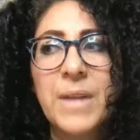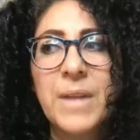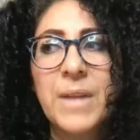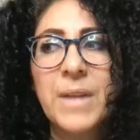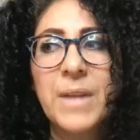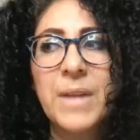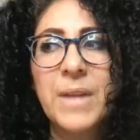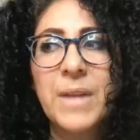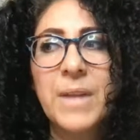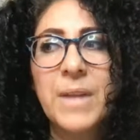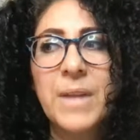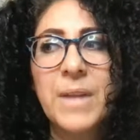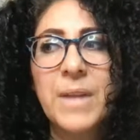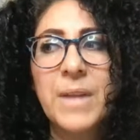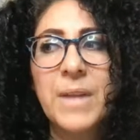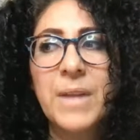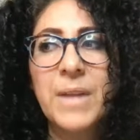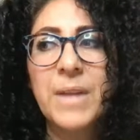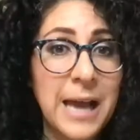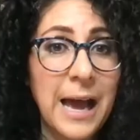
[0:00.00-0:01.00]

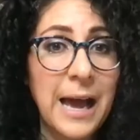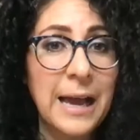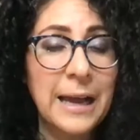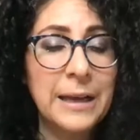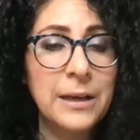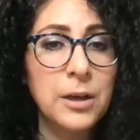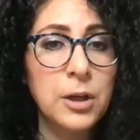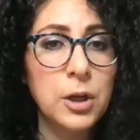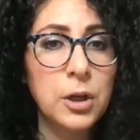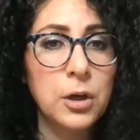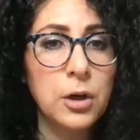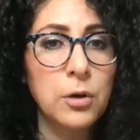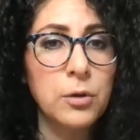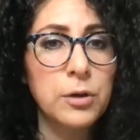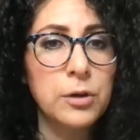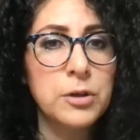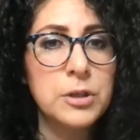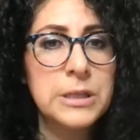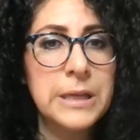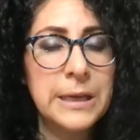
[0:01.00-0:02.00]
outlier side,
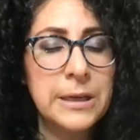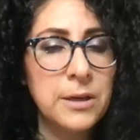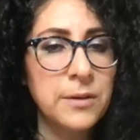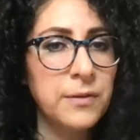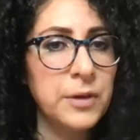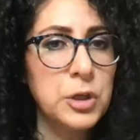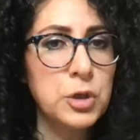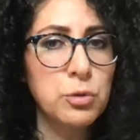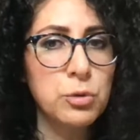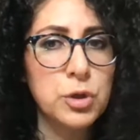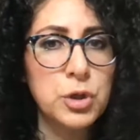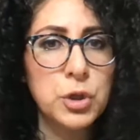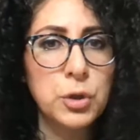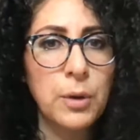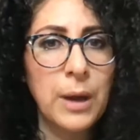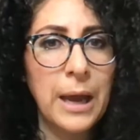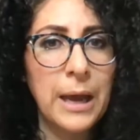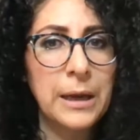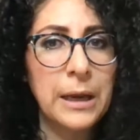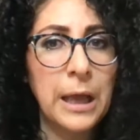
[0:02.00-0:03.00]
there's individuals
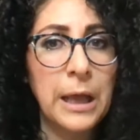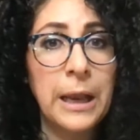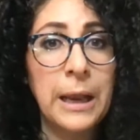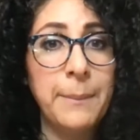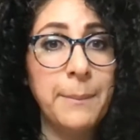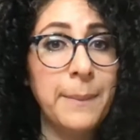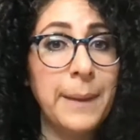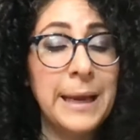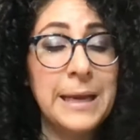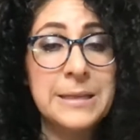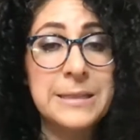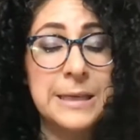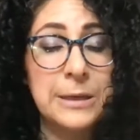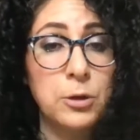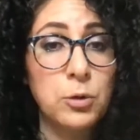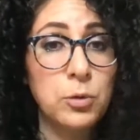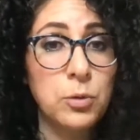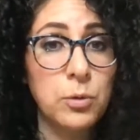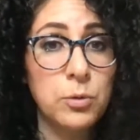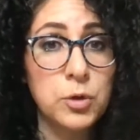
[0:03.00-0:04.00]
who had an
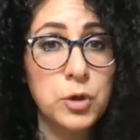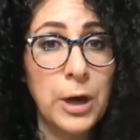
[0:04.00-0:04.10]
amazing